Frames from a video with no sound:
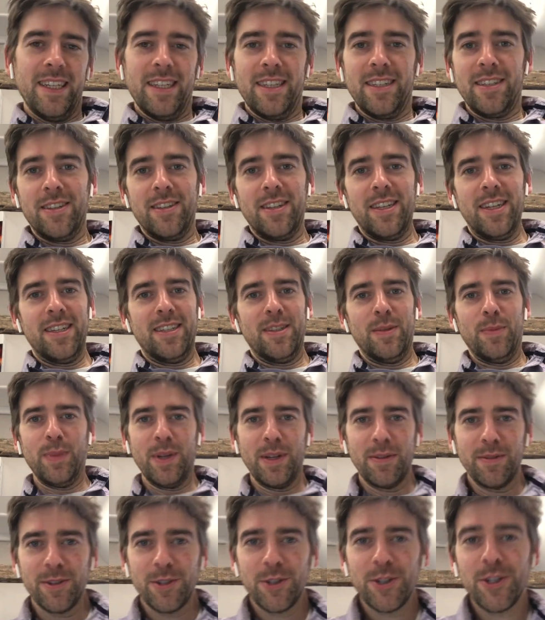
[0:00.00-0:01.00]
So that's a
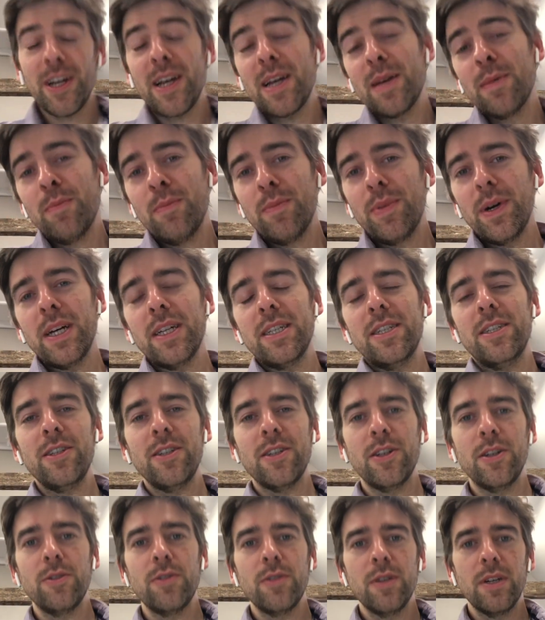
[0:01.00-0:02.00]
bit of a shame, but
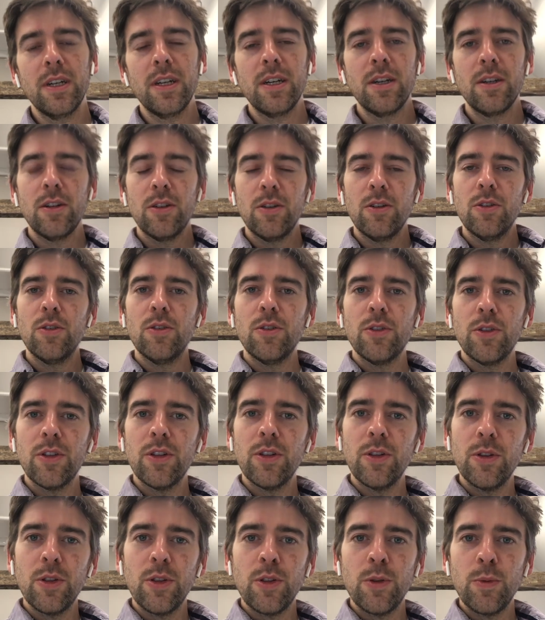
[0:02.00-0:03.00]

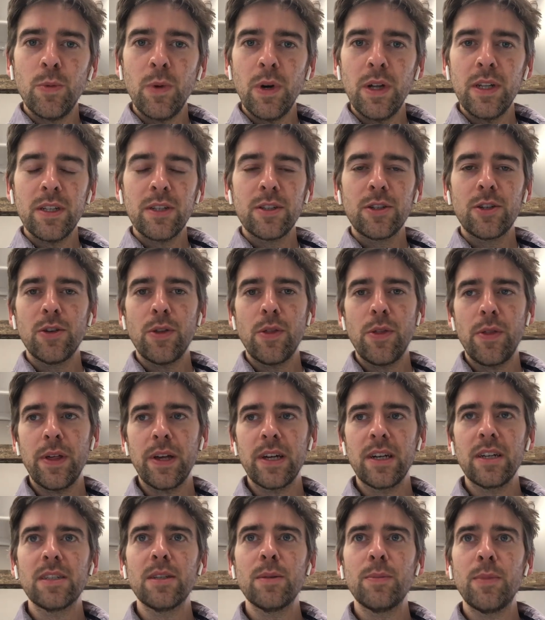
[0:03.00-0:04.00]
the one good
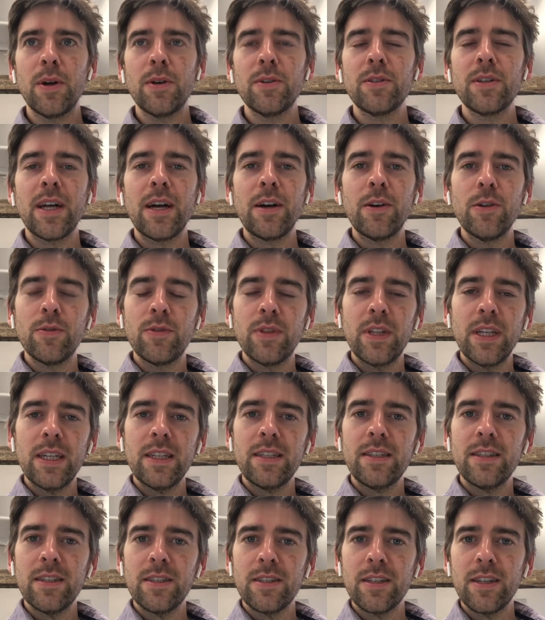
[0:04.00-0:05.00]
thing, I suppose, out of
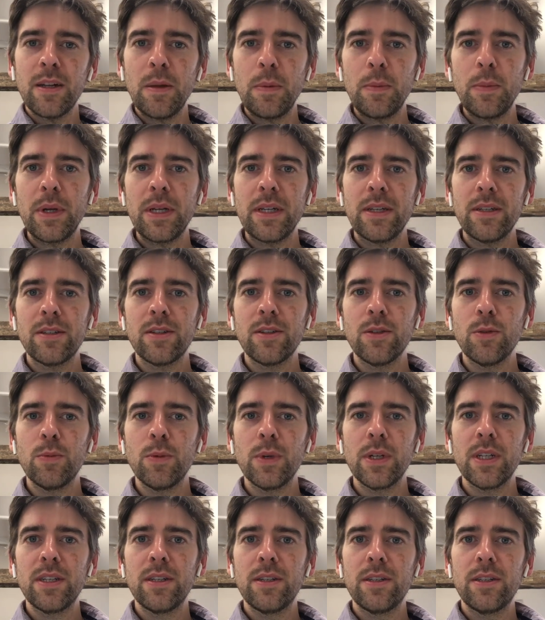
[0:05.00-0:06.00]
this is that it means that
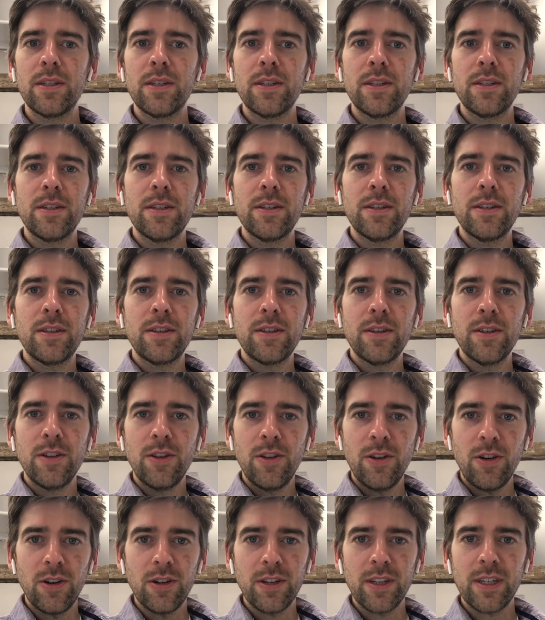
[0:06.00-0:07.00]
we're
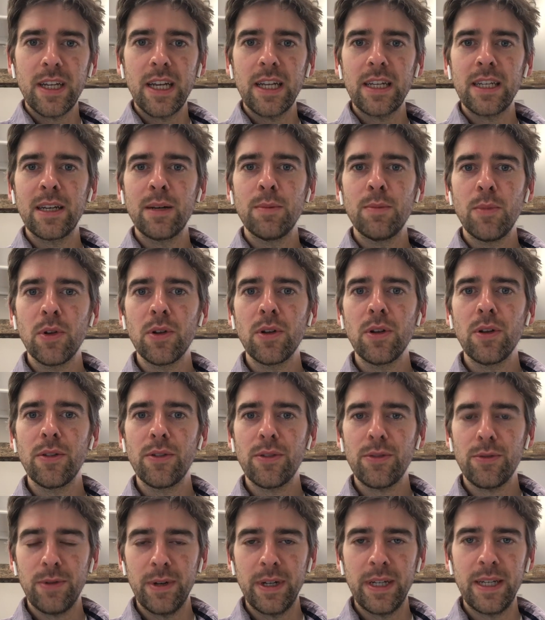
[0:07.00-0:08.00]
not getting a Model
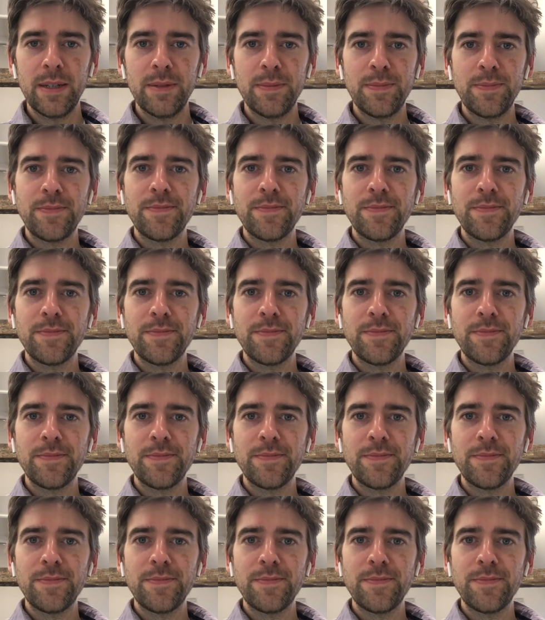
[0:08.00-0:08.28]
3.